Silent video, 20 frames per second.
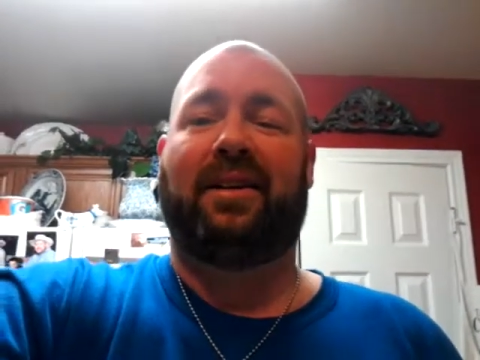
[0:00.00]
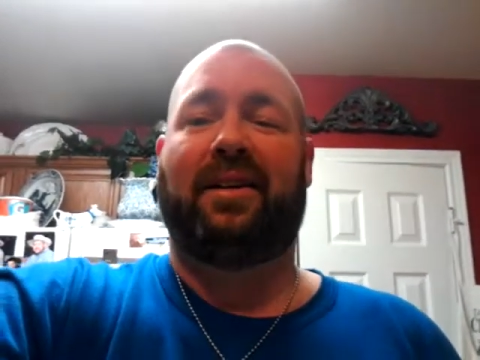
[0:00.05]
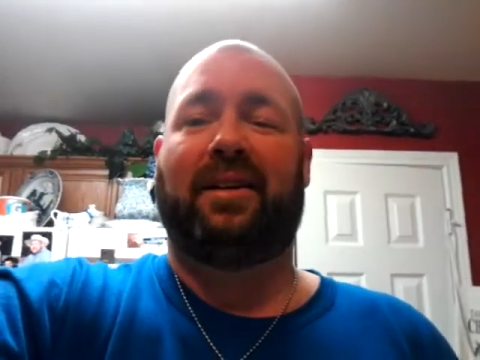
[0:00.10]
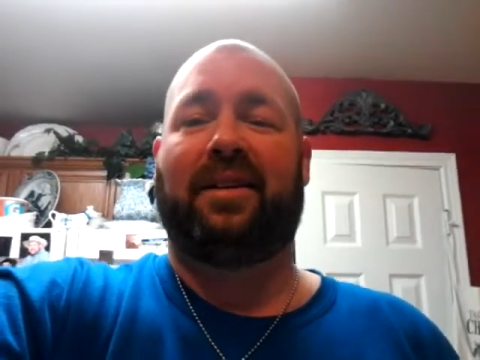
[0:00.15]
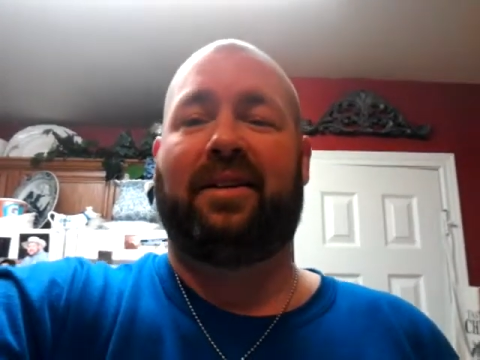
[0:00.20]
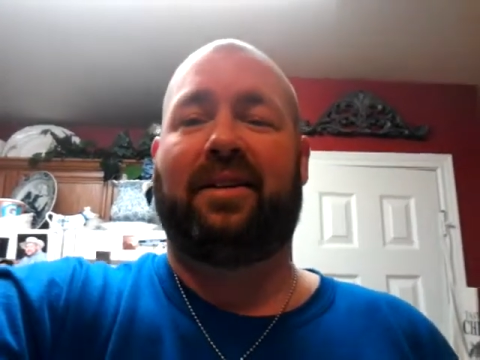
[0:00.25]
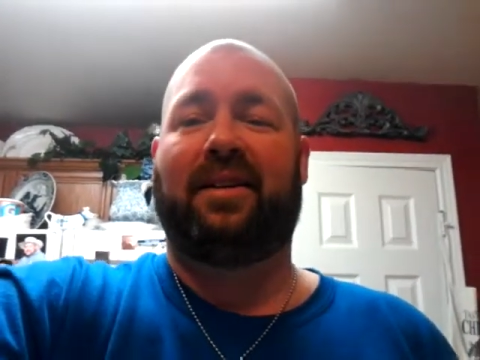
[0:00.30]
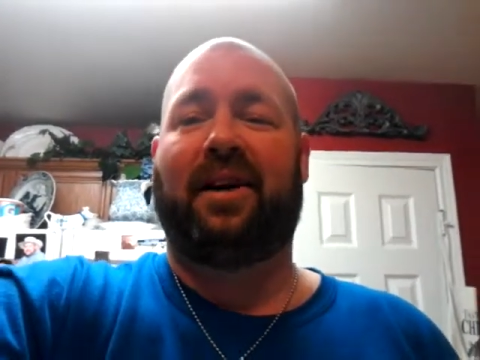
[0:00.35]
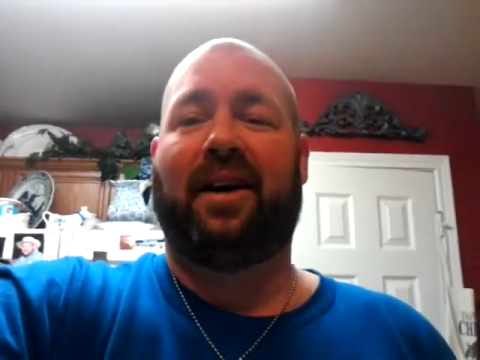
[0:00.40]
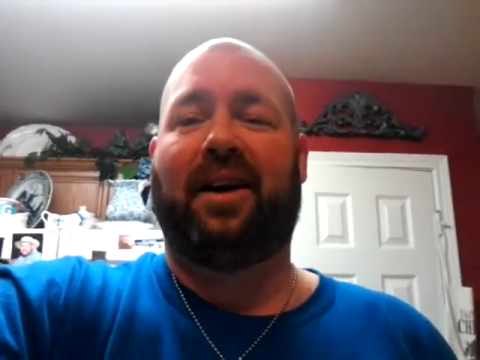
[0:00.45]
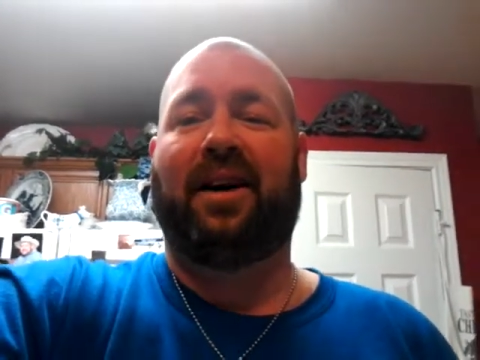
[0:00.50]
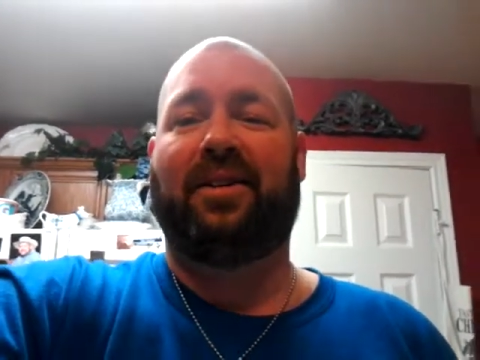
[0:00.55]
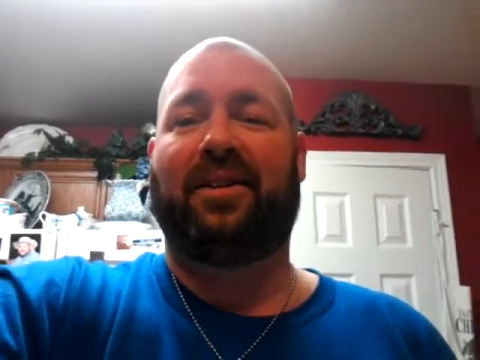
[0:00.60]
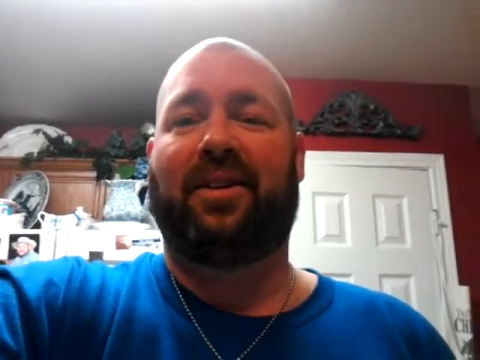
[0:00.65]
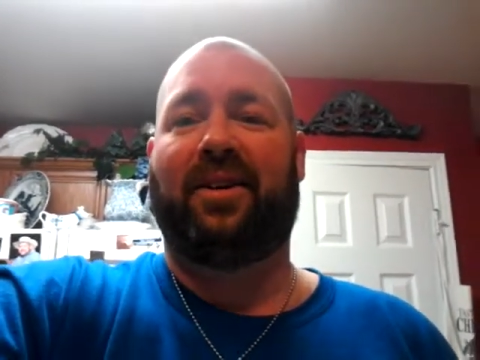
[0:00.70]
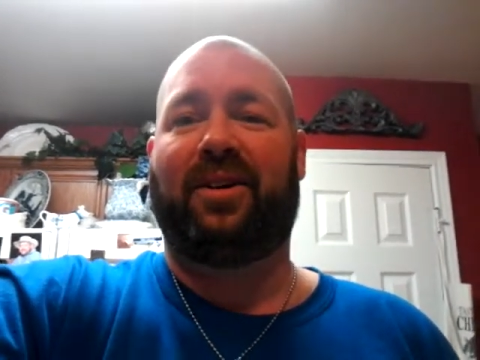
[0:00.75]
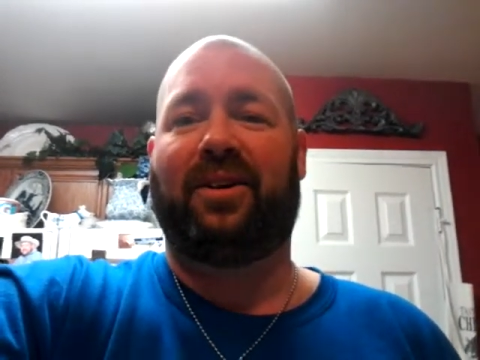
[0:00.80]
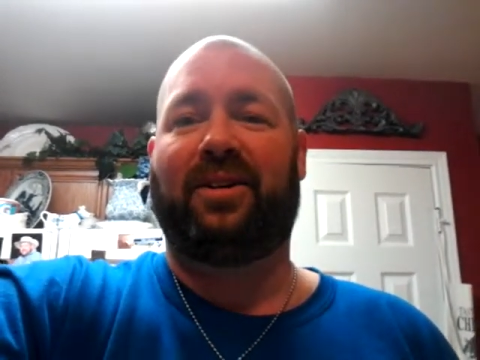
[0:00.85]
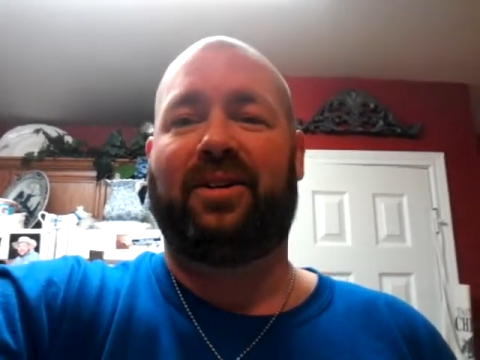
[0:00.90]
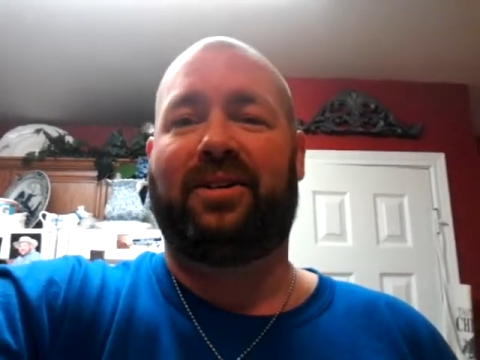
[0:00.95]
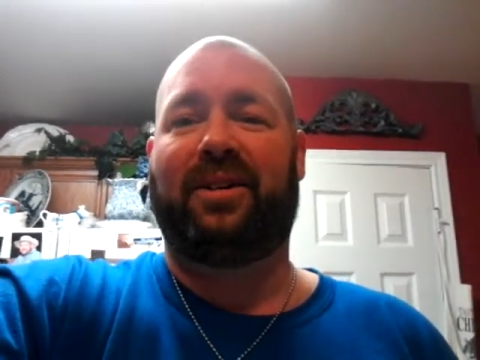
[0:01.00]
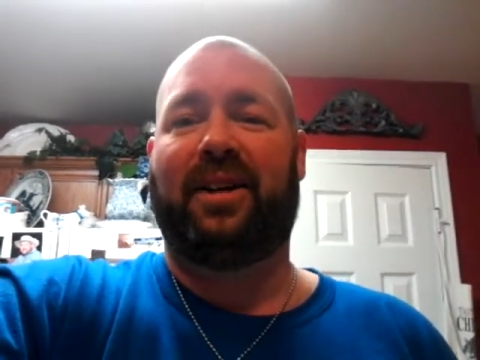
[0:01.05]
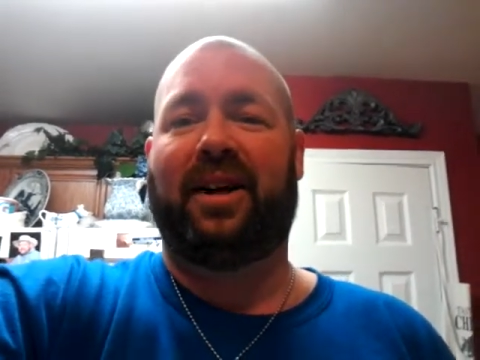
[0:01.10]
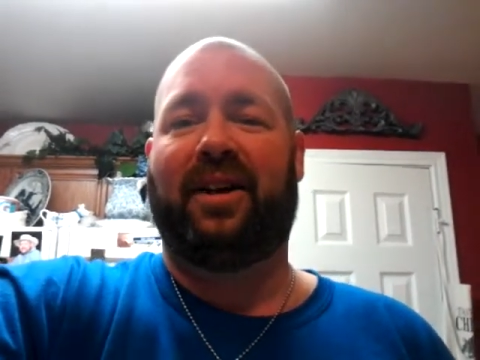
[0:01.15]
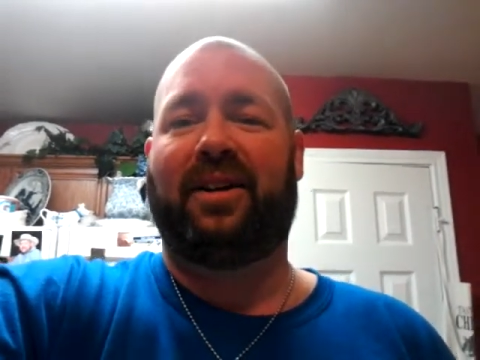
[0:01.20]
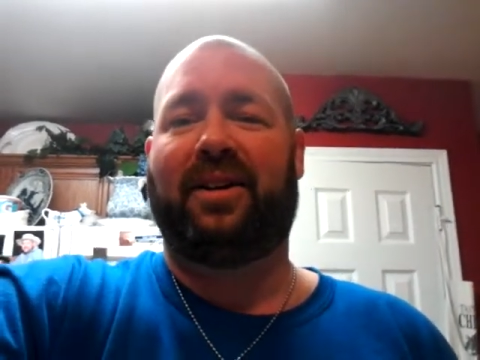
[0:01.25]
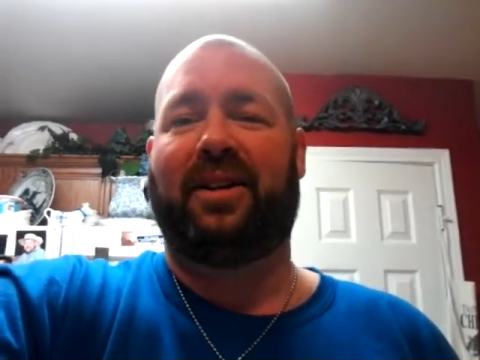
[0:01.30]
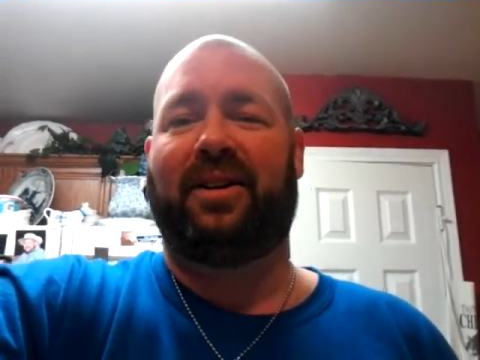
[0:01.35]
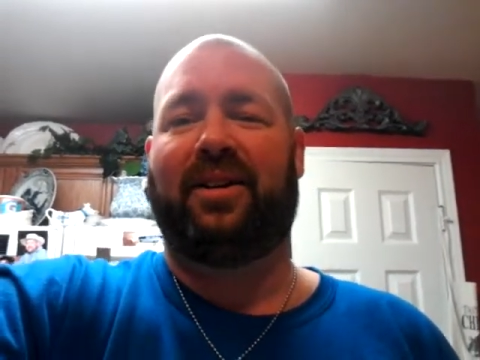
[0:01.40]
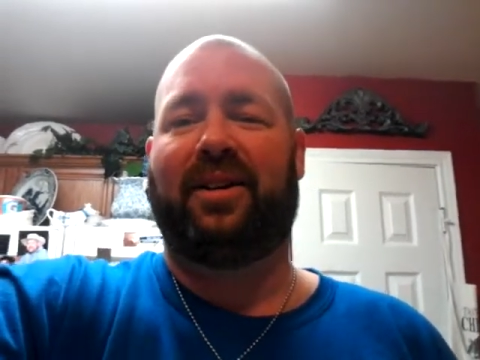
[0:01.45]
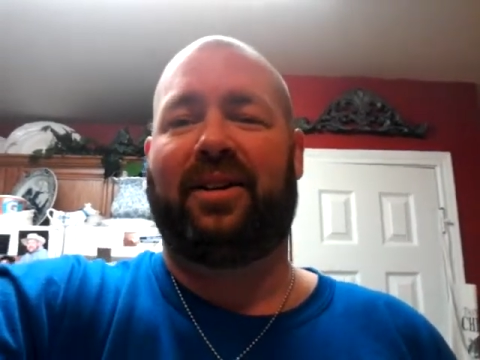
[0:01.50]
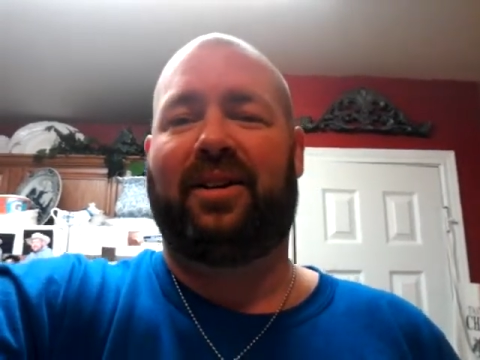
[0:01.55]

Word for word: uh, hot dogs down here